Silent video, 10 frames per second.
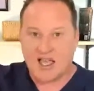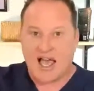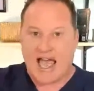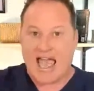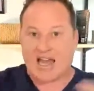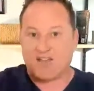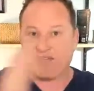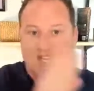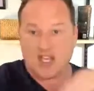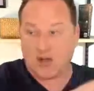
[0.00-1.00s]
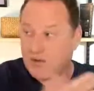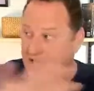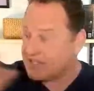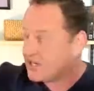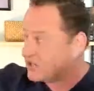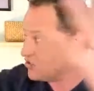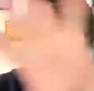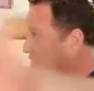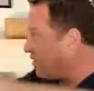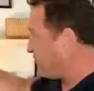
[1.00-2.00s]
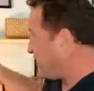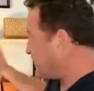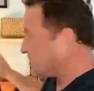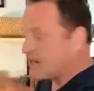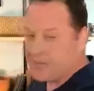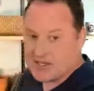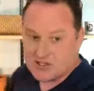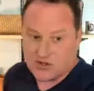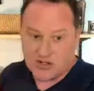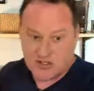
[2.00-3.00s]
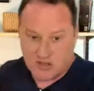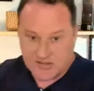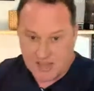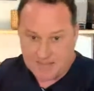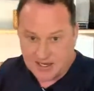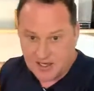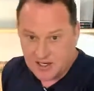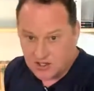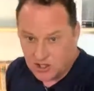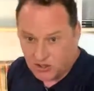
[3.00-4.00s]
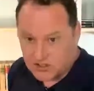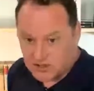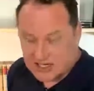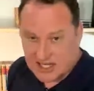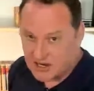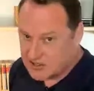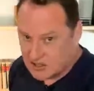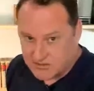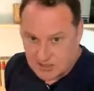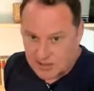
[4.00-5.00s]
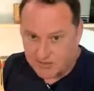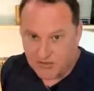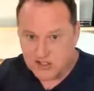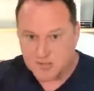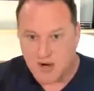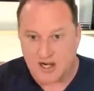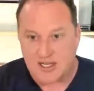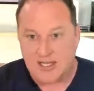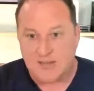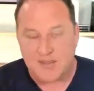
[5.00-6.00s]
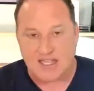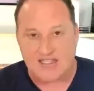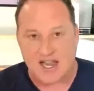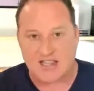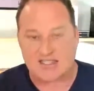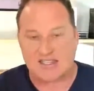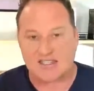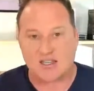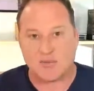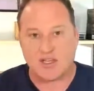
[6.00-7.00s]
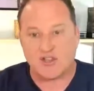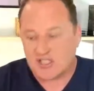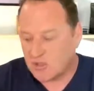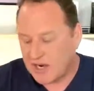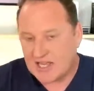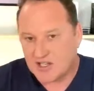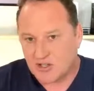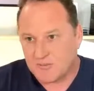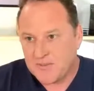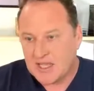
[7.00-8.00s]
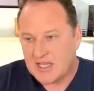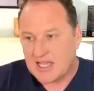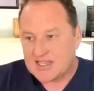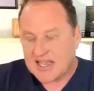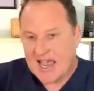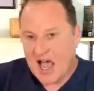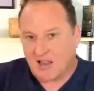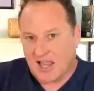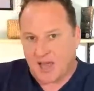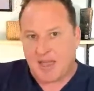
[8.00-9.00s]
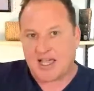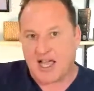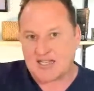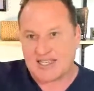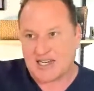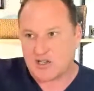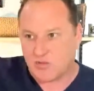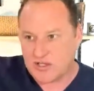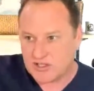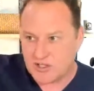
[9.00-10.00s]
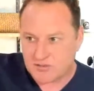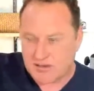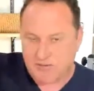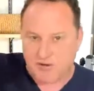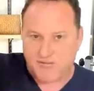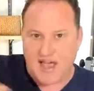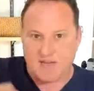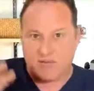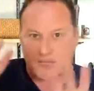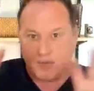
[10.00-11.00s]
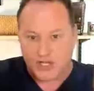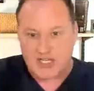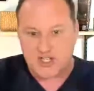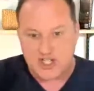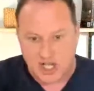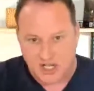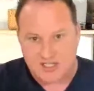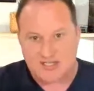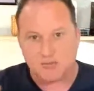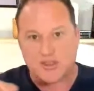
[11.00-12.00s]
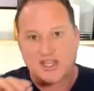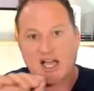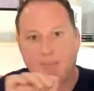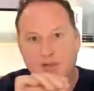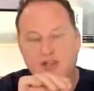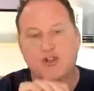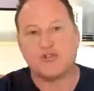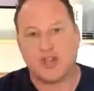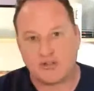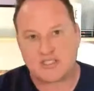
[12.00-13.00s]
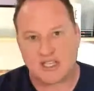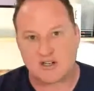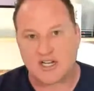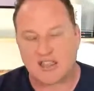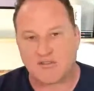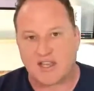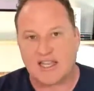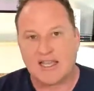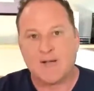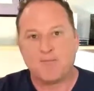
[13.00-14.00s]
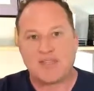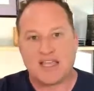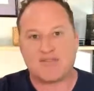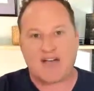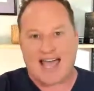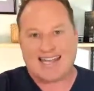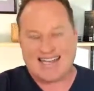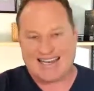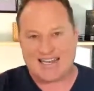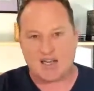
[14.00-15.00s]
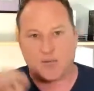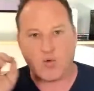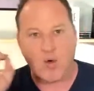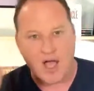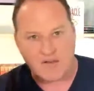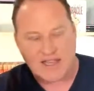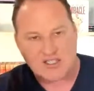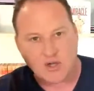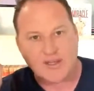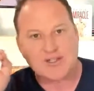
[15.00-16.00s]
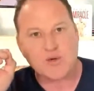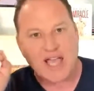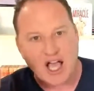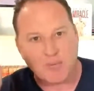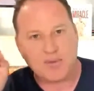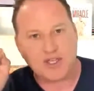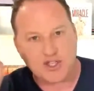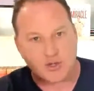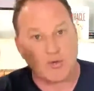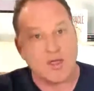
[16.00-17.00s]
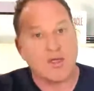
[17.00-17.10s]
I had a video where I did a tour of inside of my studio. So I've got my notes right there. So if something falls apart inside of the system, but usually what I do is I outline my content into 1, 2, 3, 4, 5 bullet chunks with a couple little notes underneath of it if I need it. Number 1, that's going to help you